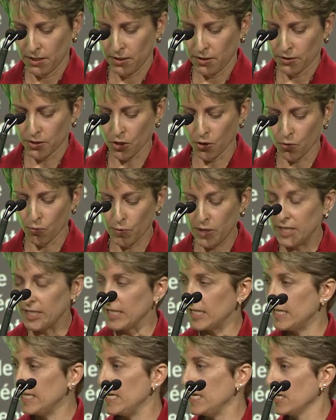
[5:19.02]
So we
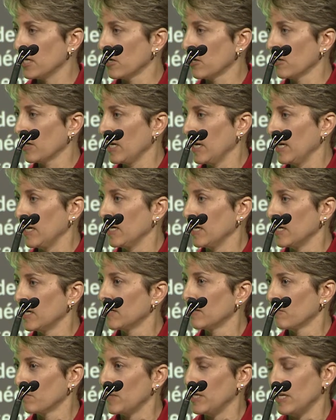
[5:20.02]
did hear,
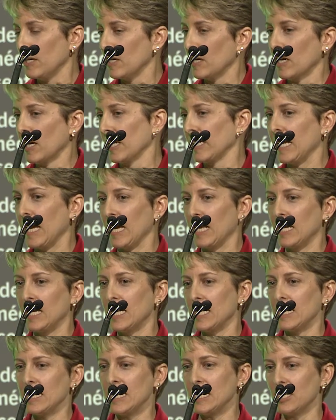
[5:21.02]
and we
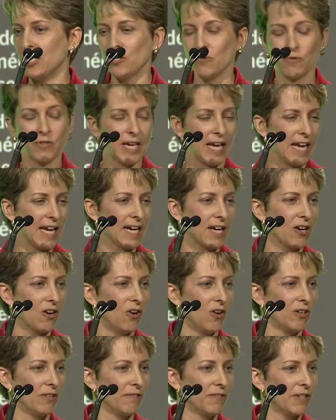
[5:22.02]
again need to thank
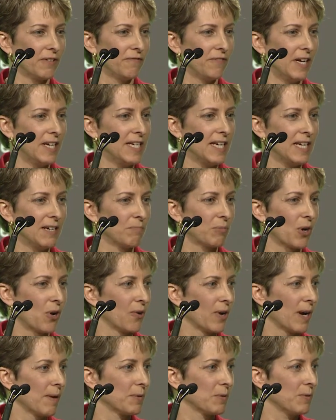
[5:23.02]
all of the funding
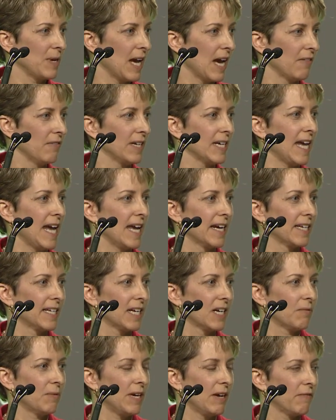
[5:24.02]
programs we have in
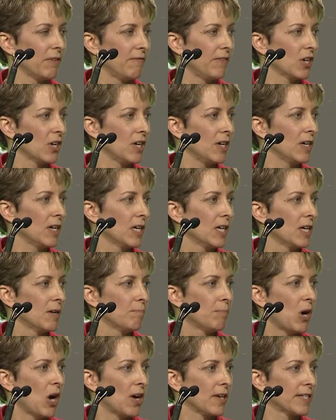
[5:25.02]
Canada. We have a very
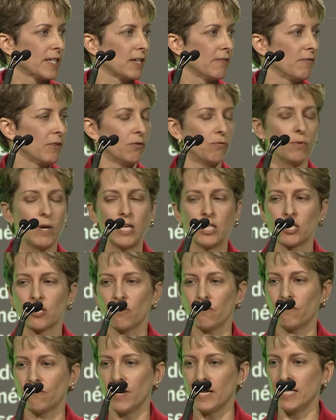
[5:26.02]
positive and rich
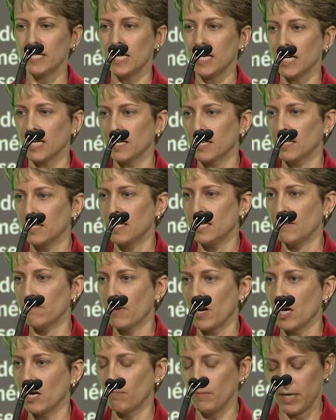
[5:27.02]
funding
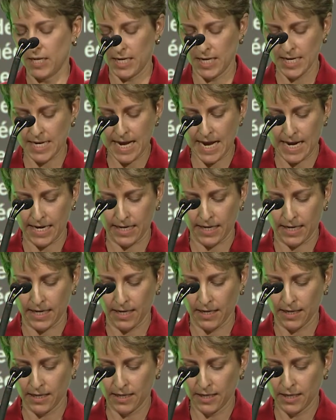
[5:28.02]
environment in
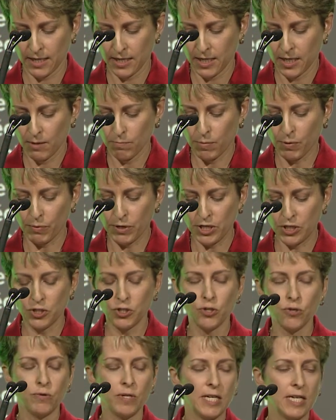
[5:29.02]
Canada, but we
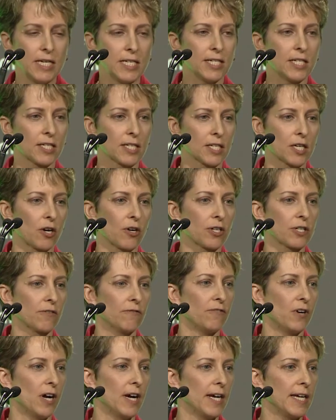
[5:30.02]
do need to start to
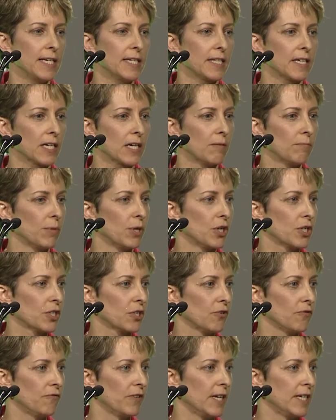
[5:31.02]
find the
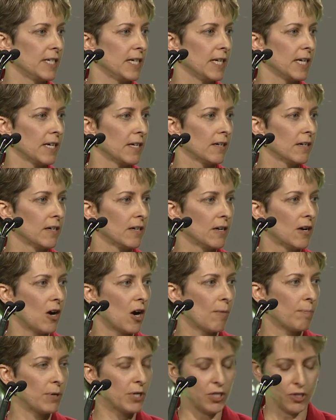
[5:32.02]
commercial funding
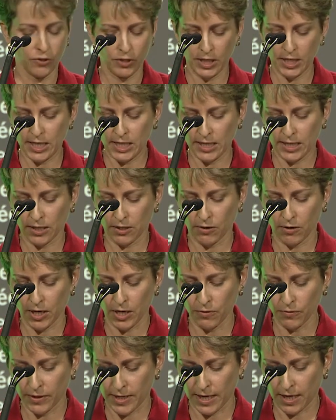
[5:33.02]
opportunities that are
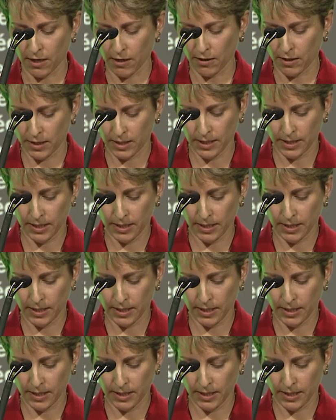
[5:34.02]
out there.